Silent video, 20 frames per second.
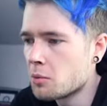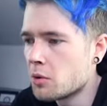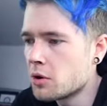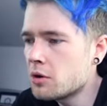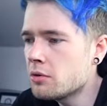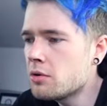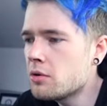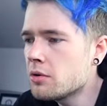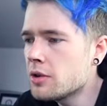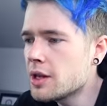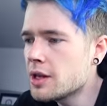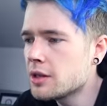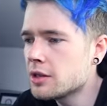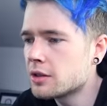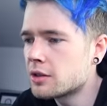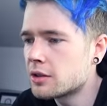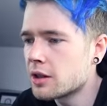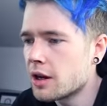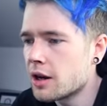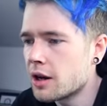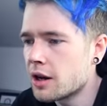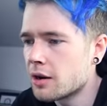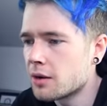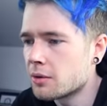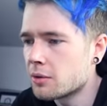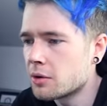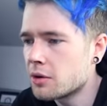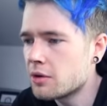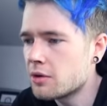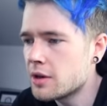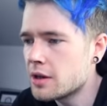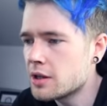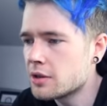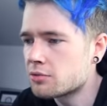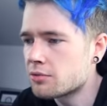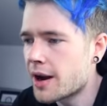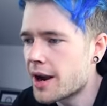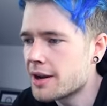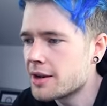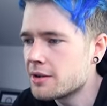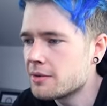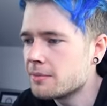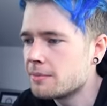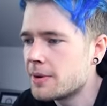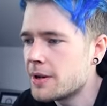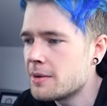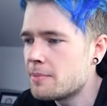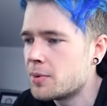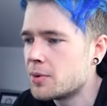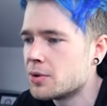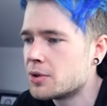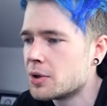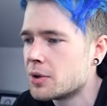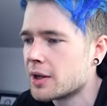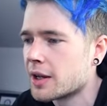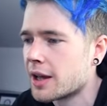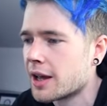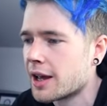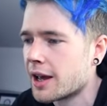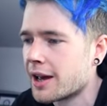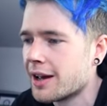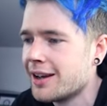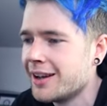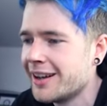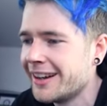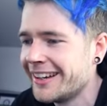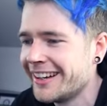What are all these, uh, what are all these random people doing here?